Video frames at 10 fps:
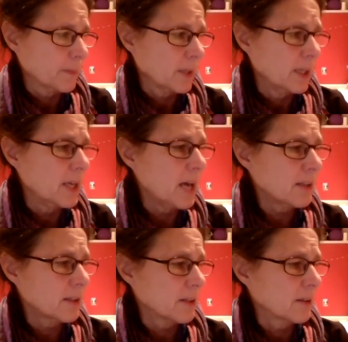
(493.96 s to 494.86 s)
Yet
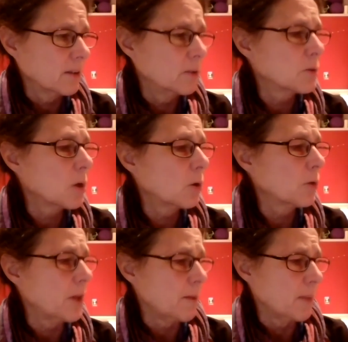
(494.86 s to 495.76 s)
you told
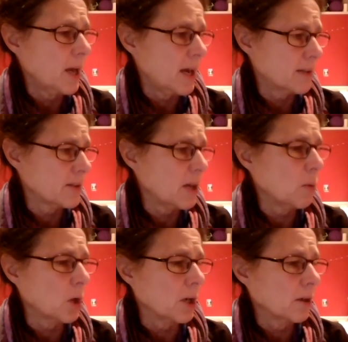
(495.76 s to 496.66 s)
them as they
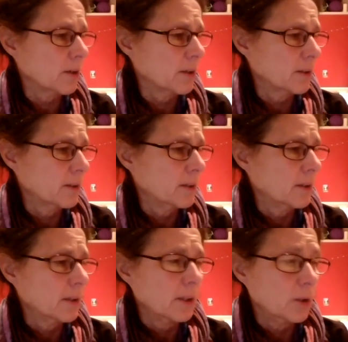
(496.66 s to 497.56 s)
were.
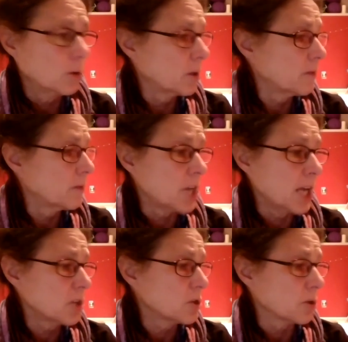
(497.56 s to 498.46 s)
You could have
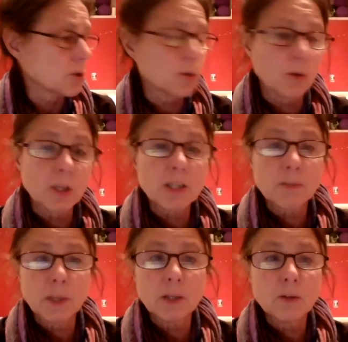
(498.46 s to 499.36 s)
changed your stories,
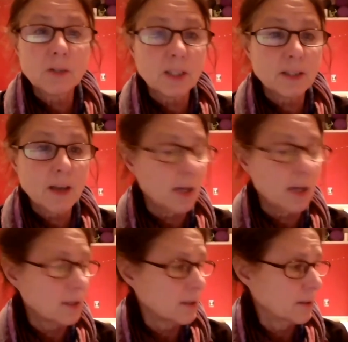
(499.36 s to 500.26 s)
but you did not.
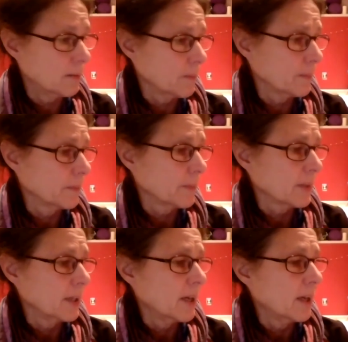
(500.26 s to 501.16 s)

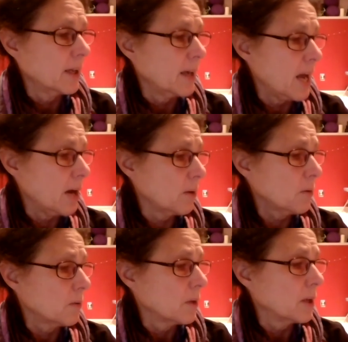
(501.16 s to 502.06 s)
Now
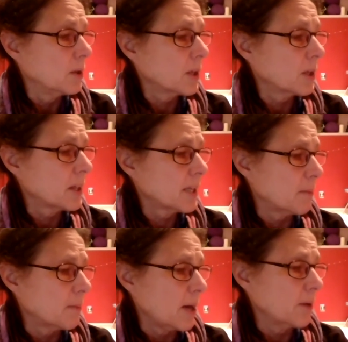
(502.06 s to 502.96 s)
you can think
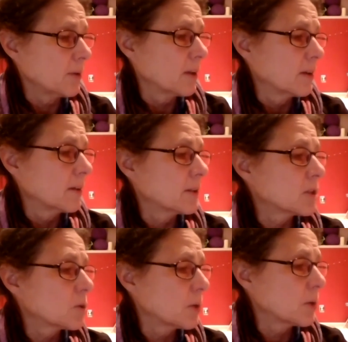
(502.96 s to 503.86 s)
about the
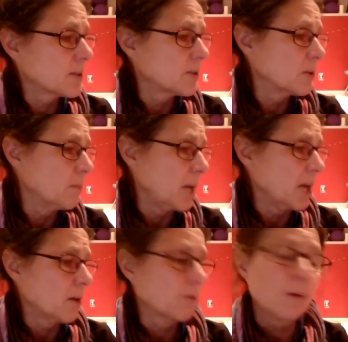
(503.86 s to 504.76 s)
choices you make
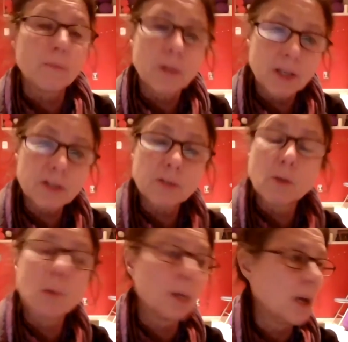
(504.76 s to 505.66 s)
from this
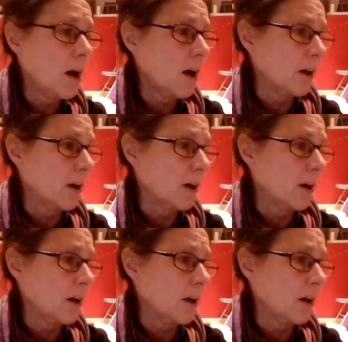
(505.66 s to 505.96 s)
moment on.